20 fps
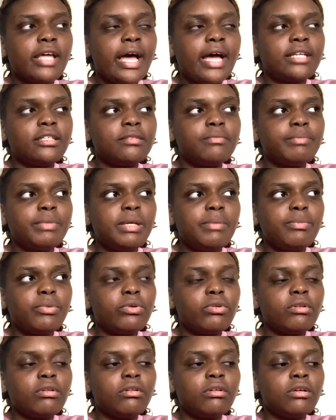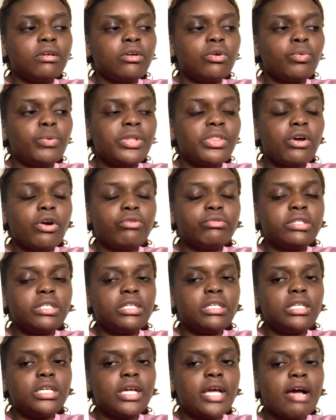that people with
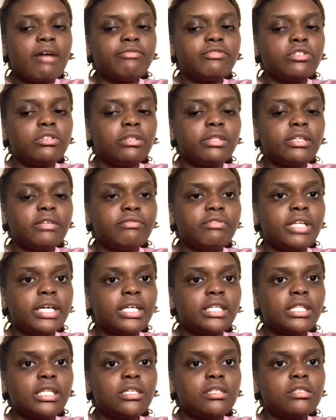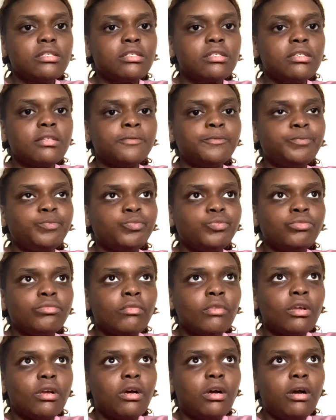OCD have to live like this.
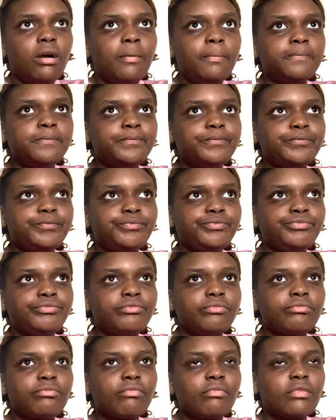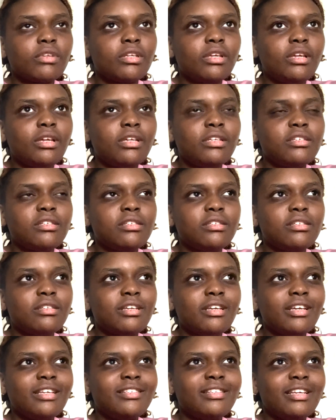Um,
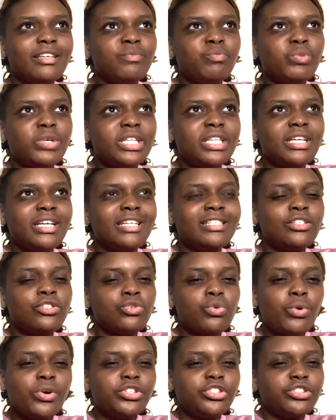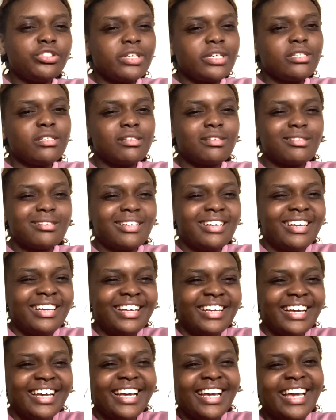it really it's torturous.
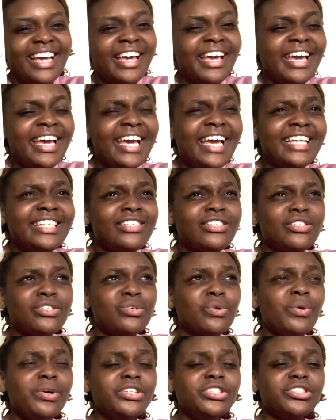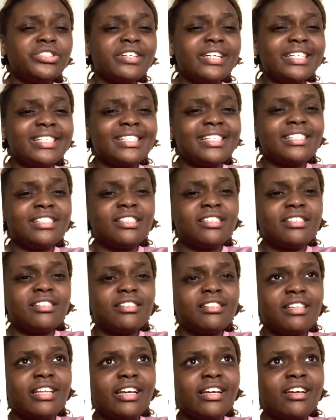It's torturous.
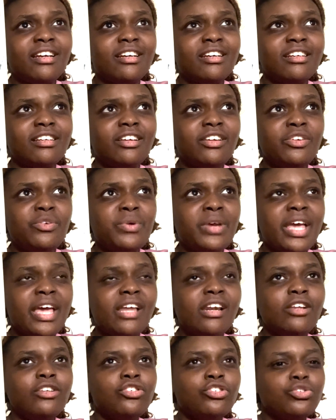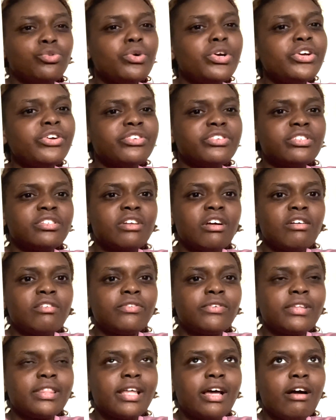It's like you can't enjoy
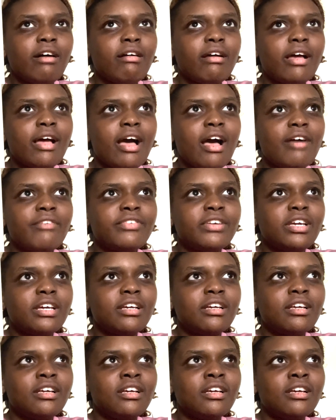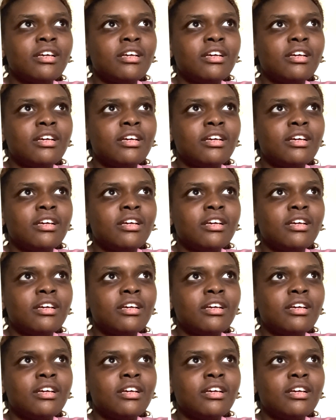yourself without having